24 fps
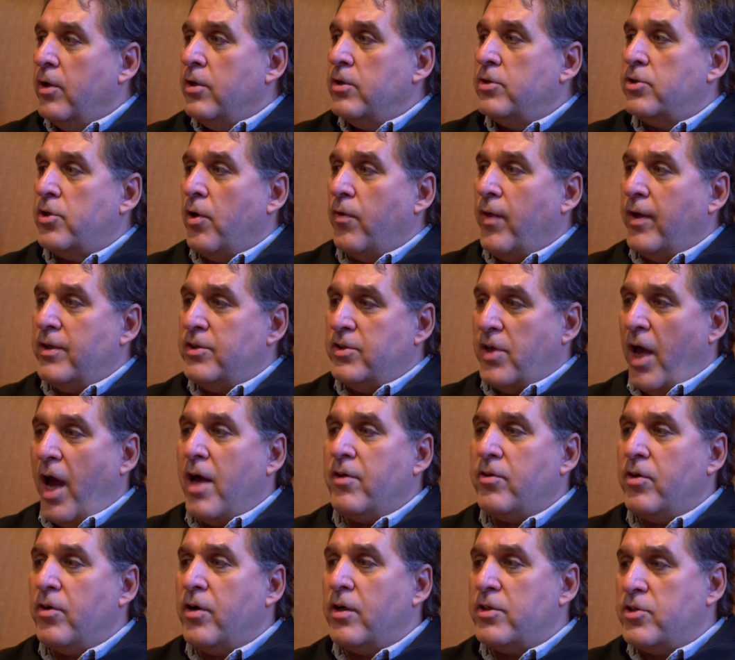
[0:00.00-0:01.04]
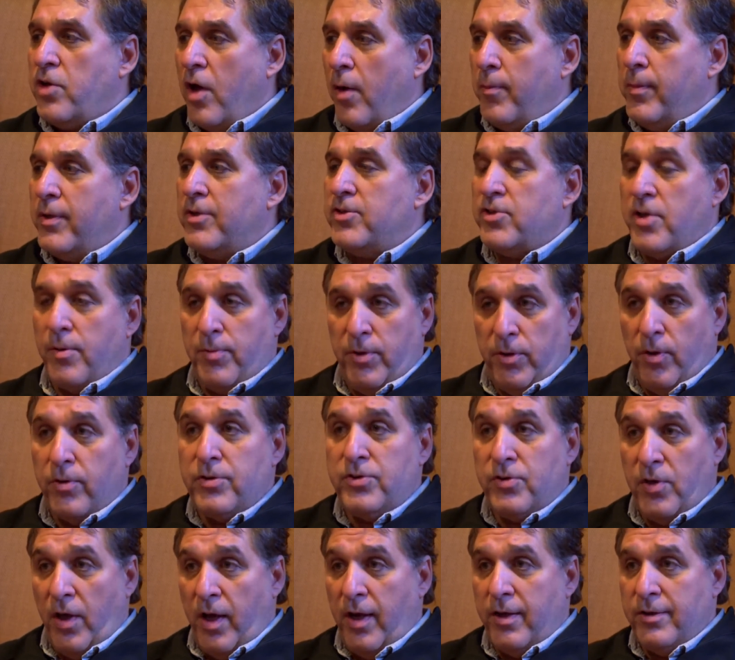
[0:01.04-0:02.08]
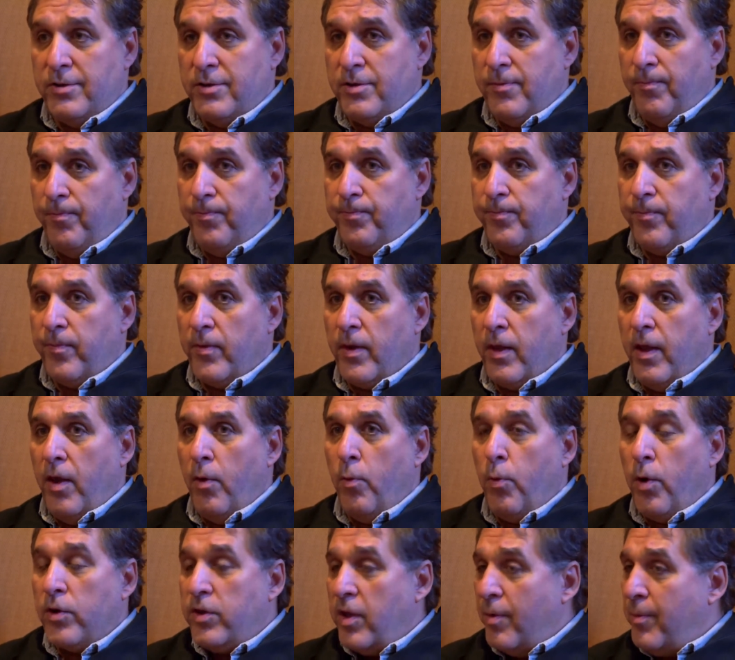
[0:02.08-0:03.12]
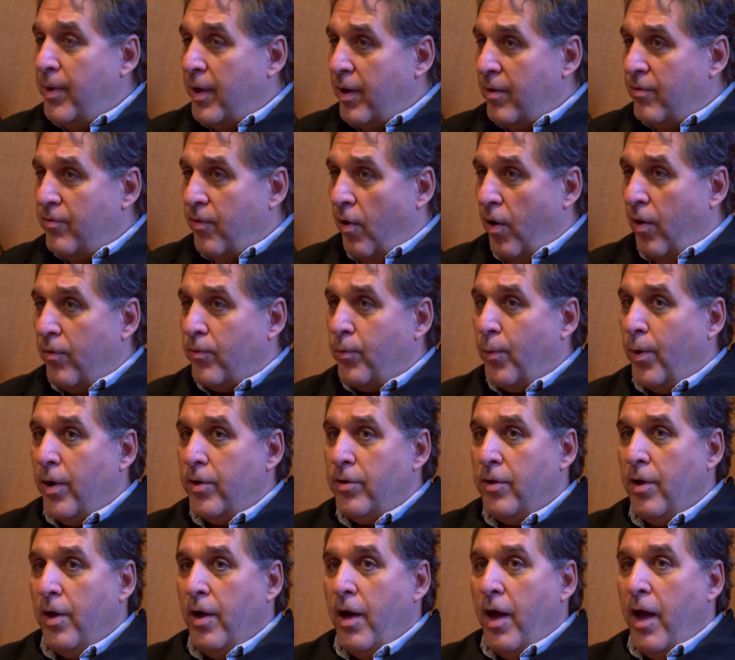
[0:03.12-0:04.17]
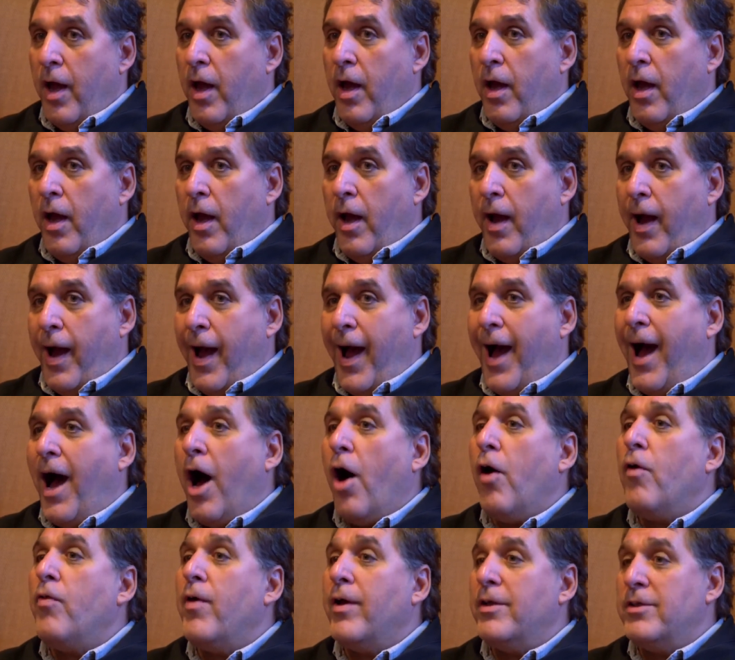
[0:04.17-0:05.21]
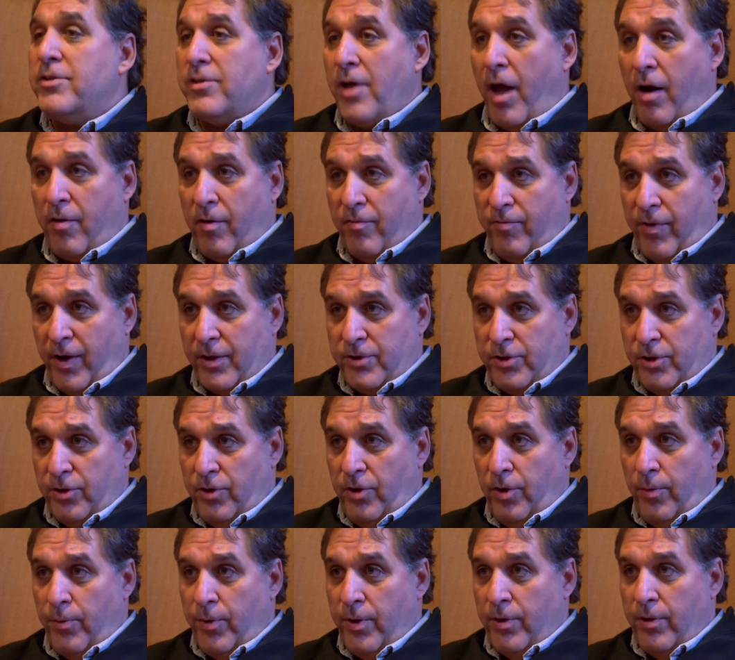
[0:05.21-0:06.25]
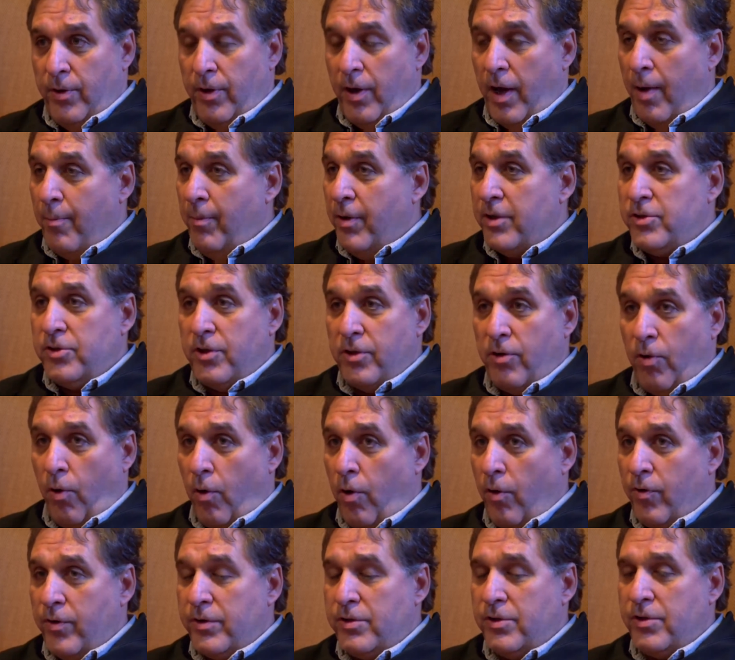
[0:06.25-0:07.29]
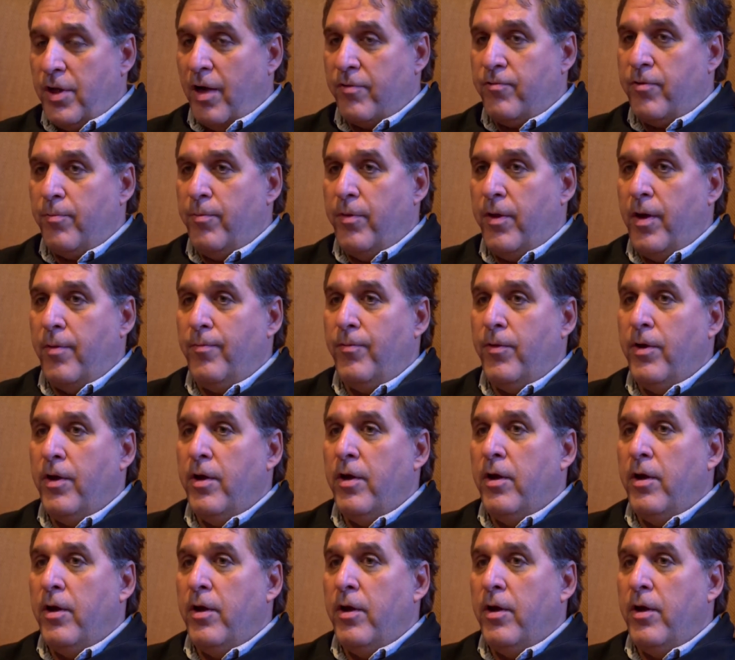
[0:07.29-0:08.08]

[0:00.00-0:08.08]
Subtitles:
So they sat there to tell me some of those things, what they've been involved with, how they sacrifice a human. I'm listening to all this stuff from them.